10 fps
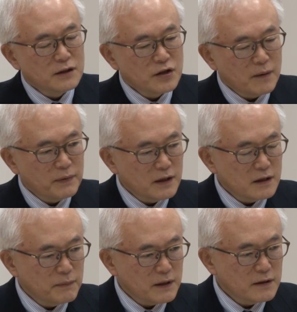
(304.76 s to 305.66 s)

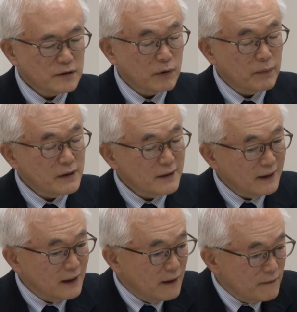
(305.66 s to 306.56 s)
Japanese business
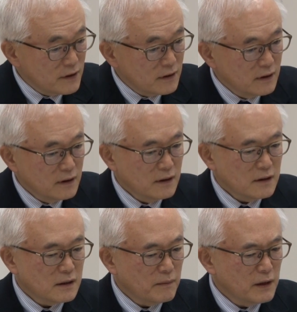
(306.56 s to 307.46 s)
representatives
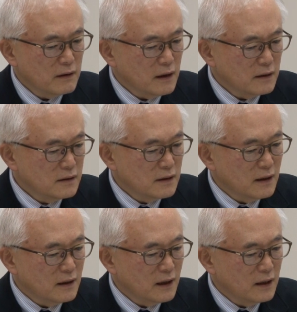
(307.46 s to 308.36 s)
something that
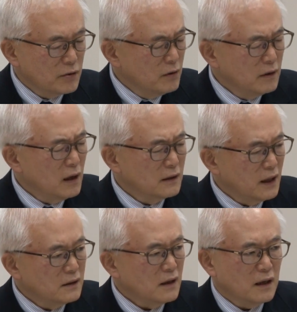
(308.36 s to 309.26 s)
they could not
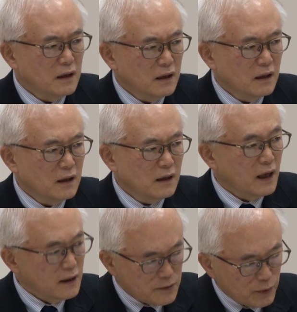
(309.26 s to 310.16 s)
get
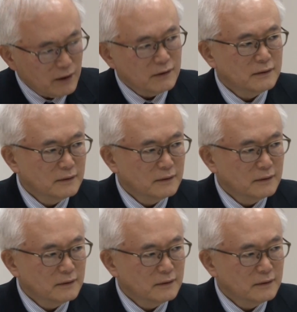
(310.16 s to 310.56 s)
elsewhere.